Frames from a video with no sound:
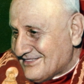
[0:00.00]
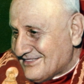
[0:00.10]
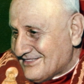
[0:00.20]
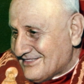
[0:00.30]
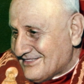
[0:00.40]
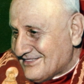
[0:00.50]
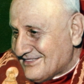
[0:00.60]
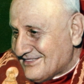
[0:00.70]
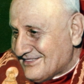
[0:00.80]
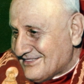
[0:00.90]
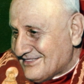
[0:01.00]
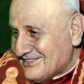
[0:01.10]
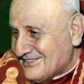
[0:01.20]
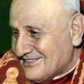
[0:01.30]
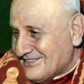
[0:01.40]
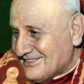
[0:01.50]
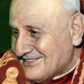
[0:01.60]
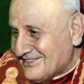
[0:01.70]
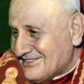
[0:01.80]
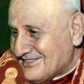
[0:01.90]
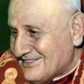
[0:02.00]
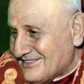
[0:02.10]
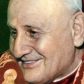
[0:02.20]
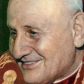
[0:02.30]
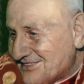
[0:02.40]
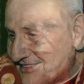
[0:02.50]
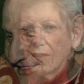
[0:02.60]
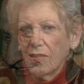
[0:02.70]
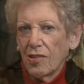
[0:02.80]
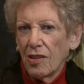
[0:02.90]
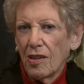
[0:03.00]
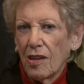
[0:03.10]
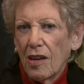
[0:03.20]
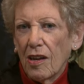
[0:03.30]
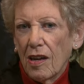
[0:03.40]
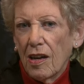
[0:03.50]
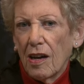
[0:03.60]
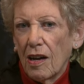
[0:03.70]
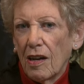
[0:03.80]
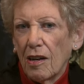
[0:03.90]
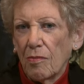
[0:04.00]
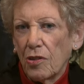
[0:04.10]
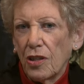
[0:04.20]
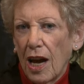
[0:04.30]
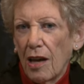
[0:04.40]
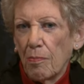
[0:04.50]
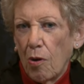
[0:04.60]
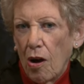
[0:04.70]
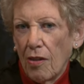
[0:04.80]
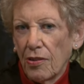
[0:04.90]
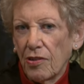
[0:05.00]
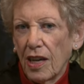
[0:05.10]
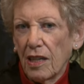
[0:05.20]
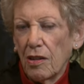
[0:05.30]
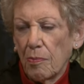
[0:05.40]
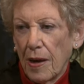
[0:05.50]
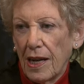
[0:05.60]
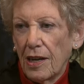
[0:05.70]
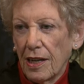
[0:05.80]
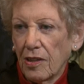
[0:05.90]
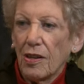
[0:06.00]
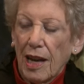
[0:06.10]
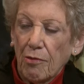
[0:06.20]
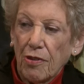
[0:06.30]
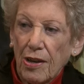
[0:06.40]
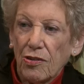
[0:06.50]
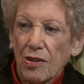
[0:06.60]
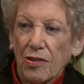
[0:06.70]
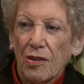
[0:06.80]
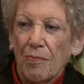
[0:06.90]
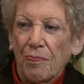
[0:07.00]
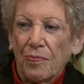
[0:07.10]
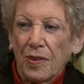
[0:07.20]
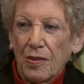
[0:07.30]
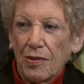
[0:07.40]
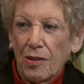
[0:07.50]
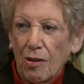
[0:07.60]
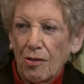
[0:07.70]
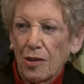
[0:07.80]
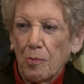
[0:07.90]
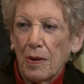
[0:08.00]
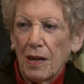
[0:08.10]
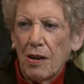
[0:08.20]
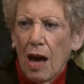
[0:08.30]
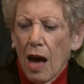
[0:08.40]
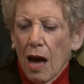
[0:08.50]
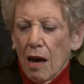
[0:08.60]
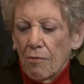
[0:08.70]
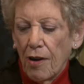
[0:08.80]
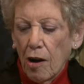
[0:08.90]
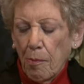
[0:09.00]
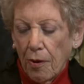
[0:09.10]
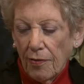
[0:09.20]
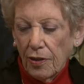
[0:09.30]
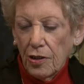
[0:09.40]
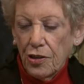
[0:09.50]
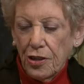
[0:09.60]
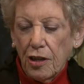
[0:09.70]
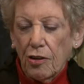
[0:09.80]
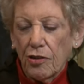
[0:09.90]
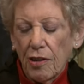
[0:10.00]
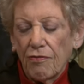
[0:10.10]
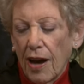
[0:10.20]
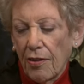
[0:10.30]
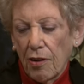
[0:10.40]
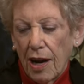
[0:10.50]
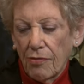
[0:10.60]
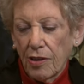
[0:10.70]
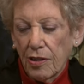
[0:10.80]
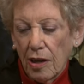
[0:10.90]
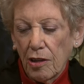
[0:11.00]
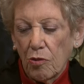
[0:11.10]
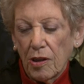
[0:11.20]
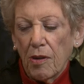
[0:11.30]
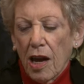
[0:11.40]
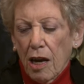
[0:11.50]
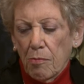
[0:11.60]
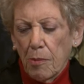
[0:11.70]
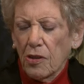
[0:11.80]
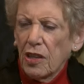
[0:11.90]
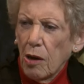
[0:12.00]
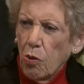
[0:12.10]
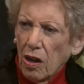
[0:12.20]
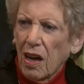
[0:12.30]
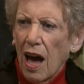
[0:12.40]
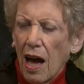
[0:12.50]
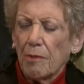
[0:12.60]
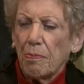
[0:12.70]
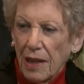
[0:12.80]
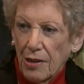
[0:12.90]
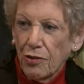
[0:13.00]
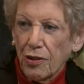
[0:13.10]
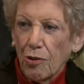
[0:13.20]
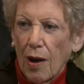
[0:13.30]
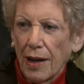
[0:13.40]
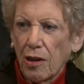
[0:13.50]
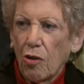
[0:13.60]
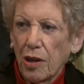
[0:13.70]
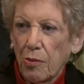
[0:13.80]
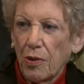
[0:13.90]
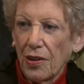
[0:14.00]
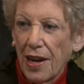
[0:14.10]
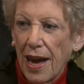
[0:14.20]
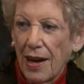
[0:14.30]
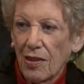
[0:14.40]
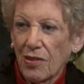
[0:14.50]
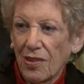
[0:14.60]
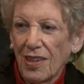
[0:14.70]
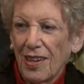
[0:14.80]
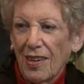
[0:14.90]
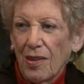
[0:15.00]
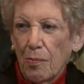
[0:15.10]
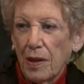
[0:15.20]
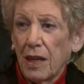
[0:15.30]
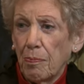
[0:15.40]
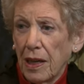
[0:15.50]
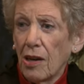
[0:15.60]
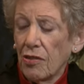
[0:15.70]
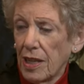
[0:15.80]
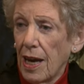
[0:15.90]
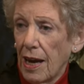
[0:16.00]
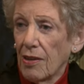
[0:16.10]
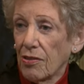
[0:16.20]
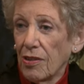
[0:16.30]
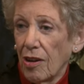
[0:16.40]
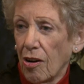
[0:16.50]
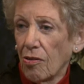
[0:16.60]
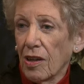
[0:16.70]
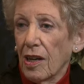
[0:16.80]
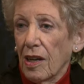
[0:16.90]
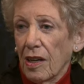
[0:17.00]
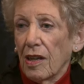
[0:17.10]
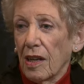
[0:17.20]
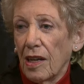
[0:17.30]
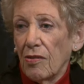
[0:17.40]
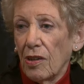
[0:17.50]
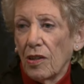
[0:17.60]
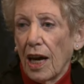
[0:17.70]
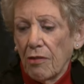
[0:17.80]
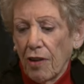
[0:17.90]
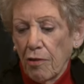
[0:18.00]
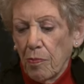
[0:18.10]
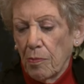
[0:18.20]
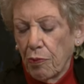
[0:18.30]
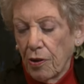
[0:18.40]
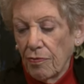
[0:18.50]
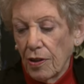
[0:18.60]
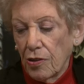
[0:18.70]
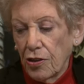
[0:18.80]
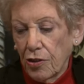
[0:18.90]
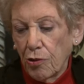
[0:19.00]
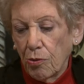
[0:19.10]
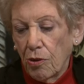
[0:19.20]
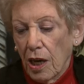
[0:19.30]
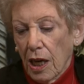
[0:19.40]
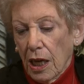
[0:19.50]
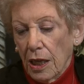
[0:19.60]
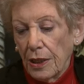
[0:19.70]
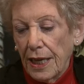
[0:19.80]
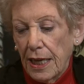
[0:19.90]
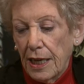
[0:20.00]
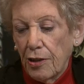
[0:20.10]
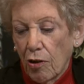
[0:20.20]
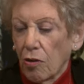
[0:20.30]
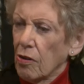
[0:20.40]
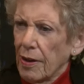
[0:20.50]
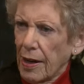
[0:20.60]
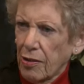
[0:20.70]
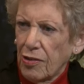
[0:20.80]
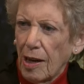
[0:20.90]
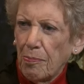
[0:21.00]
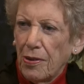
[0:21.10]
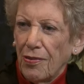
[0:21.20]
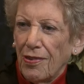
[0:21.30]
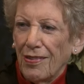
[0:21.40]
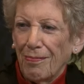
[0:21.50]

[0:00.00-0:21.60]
Mm. And um, so John Paul VI, um, John Paul II, Benedict, and now Francis. So mm-hmm. it's been very privileged years. And Father, I have to tell you, when people say, Well, God bless you, I go, He really has. Yeah. Be- because He has, you know. Yeah. In the life I've been privileged to lead or accept,